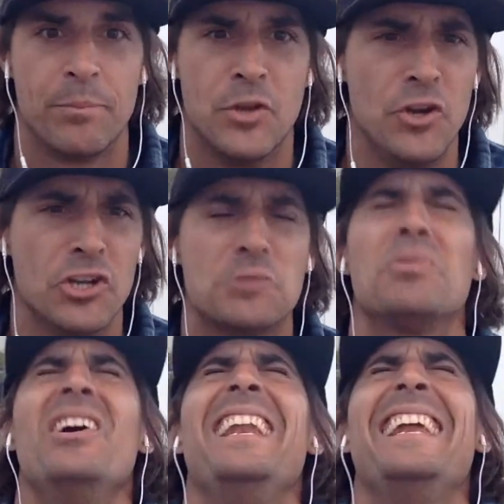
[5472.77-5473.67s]
Two years,
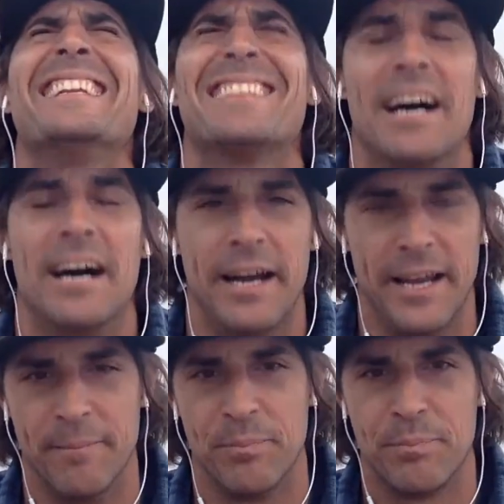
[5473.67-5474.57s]
plenty of
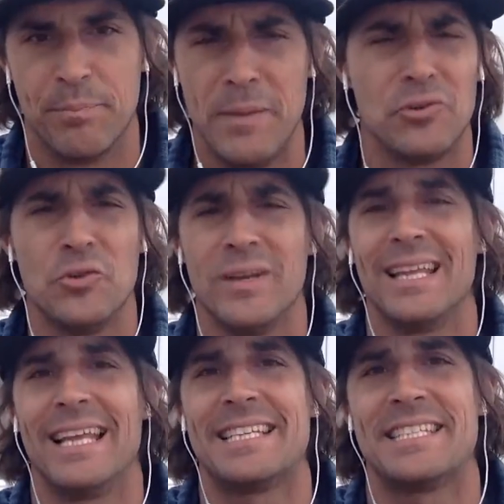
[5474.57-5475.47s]
time. People are doing it
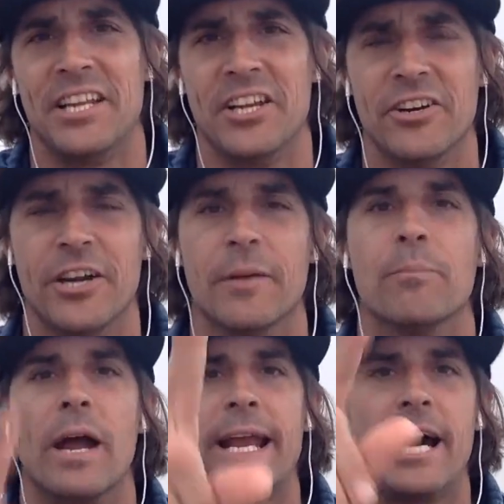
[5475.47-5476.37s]
less than a year here.
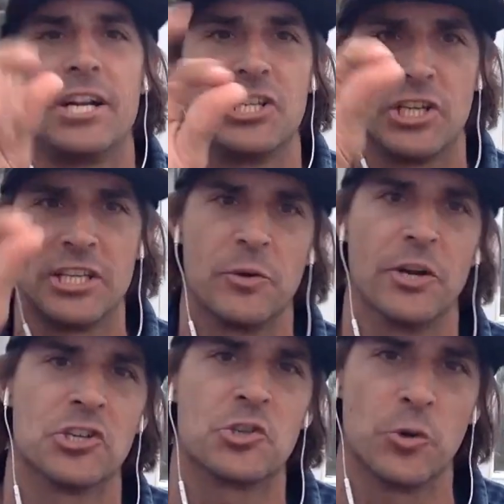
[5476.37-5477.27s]
Brian Hodges, you guys you ever hear
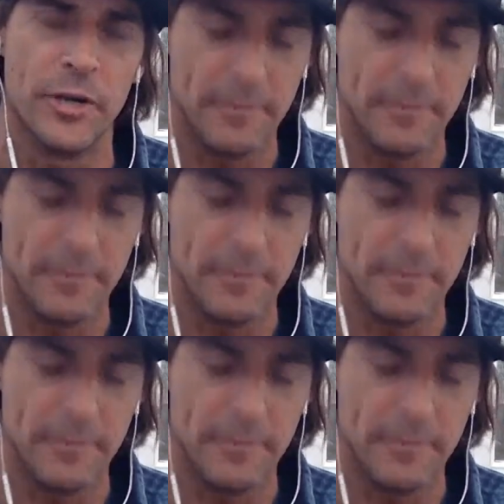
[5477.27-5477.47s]
the story?